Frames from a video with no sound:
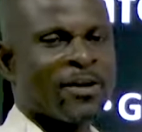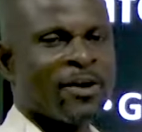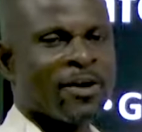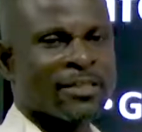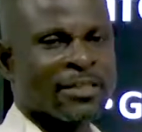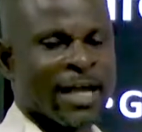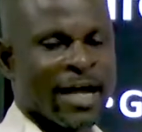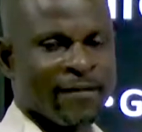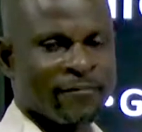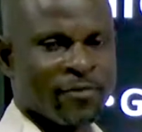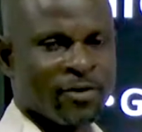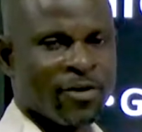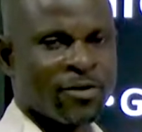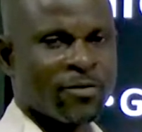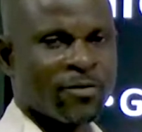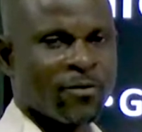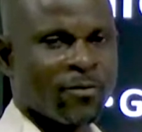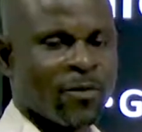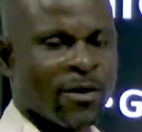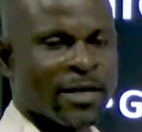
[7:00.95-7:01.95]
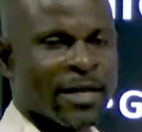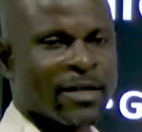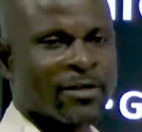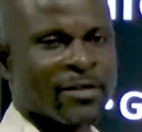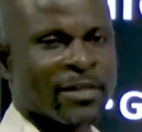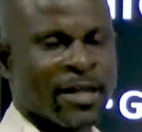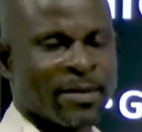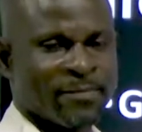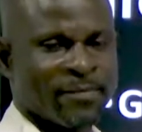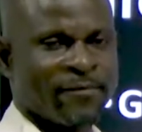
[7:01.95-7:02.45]
not have known one
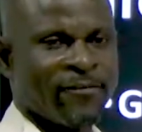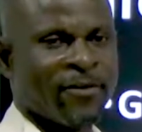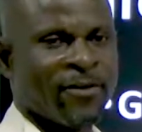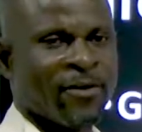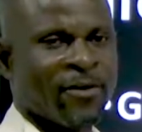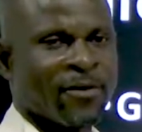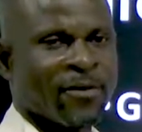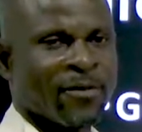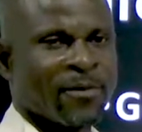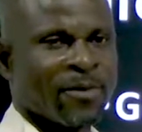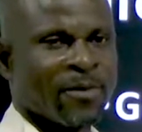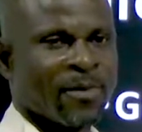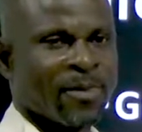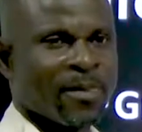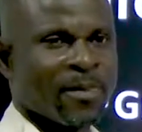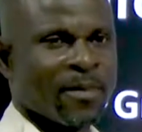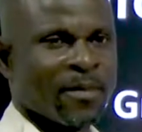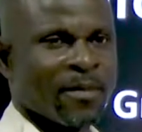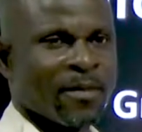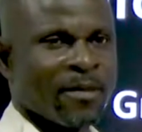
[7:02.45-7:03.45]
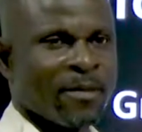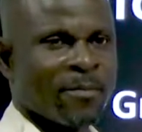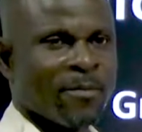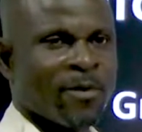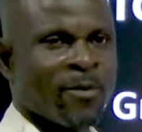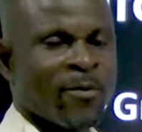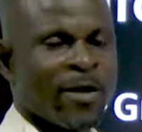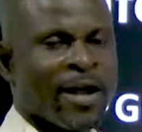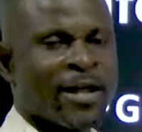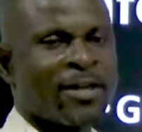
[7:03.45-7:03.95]
another before,
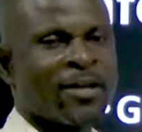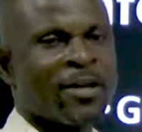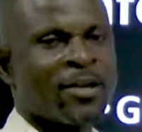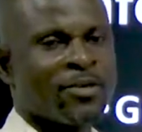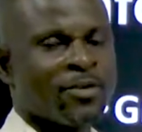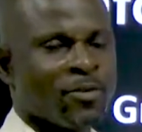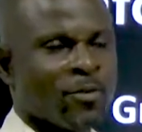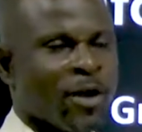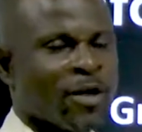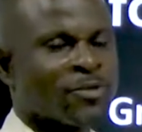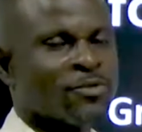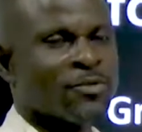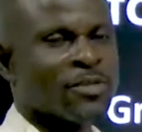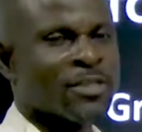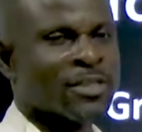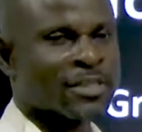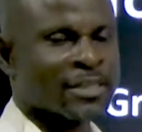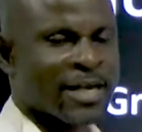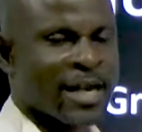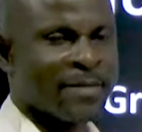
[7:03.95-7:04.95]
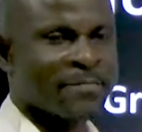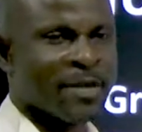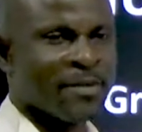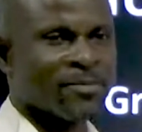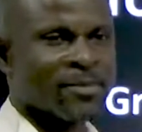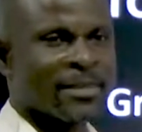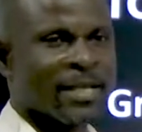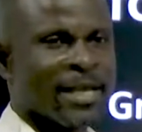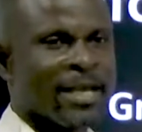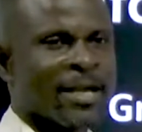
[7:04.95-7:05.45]
but when you want to describe
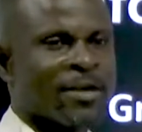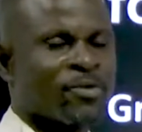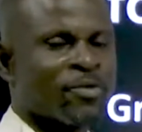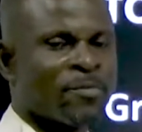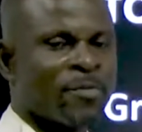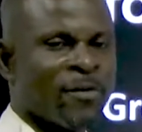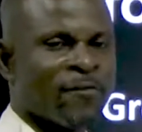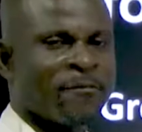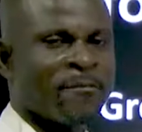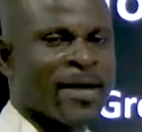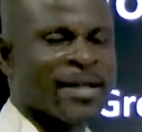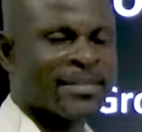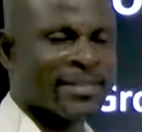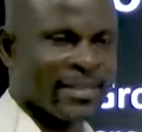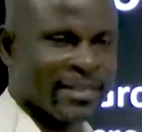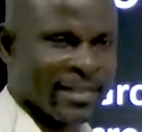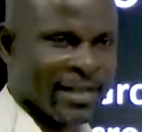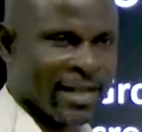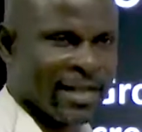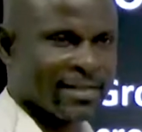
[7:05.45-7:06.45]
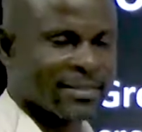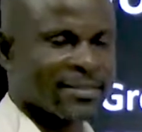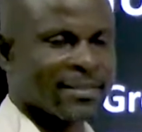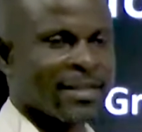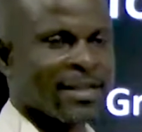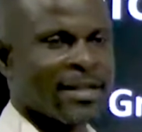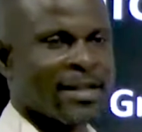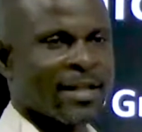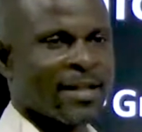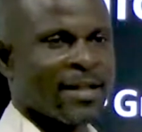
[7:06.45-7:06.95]
them, you say a group of
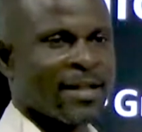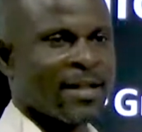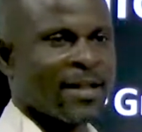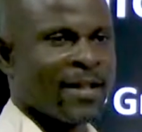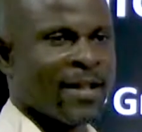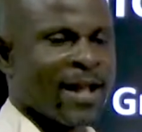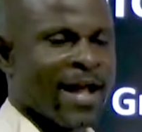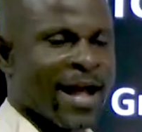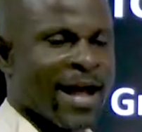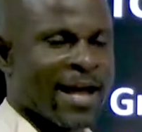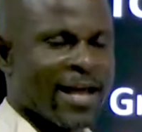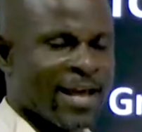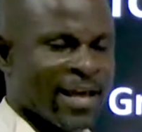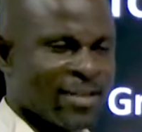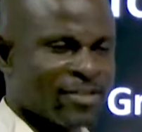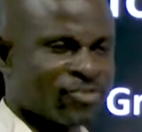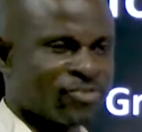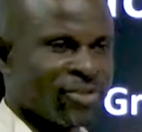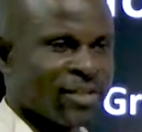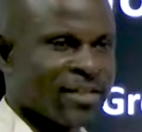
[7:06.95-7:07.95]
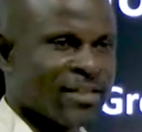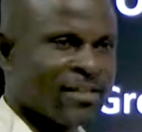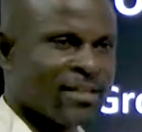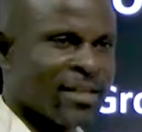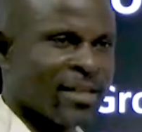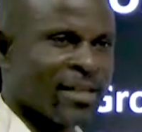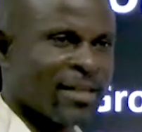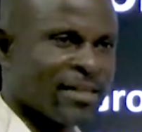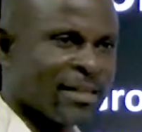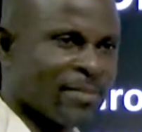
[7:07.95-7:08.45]
passengers are
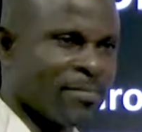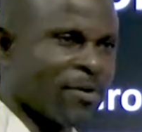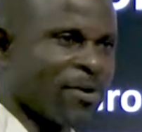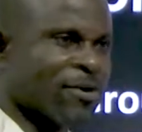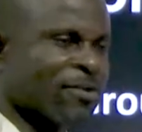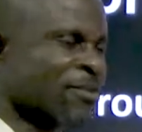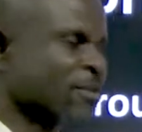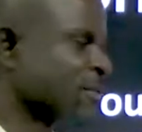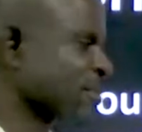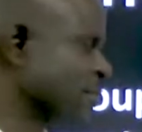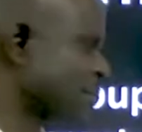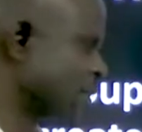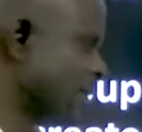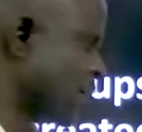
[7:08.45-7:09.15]
entering the bus.